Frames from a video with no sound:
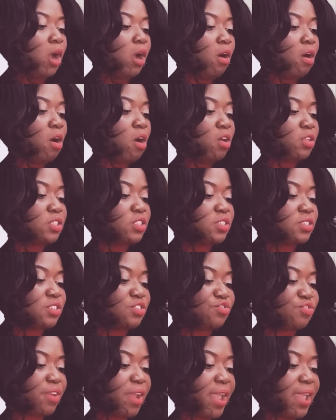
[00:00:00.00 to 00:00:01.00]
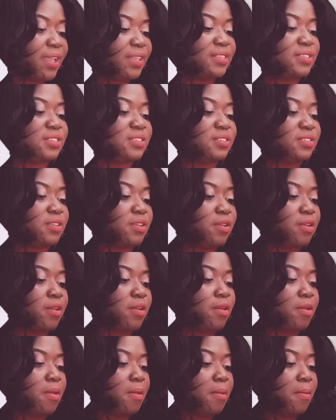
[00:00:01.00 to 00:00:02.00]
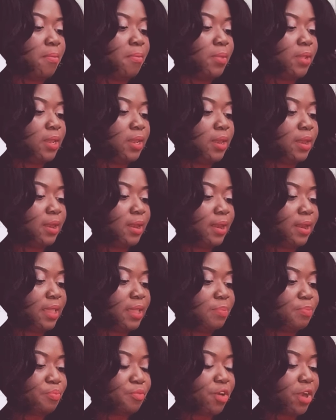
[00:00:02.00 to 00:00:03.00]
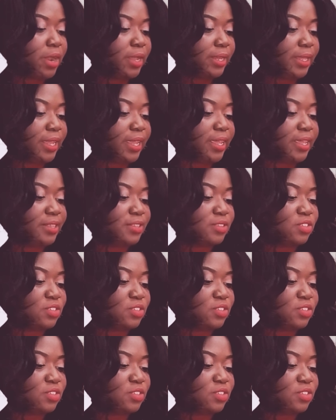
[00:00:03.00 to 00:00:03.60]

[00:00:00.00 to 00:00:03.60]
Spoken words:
Coat strands liberally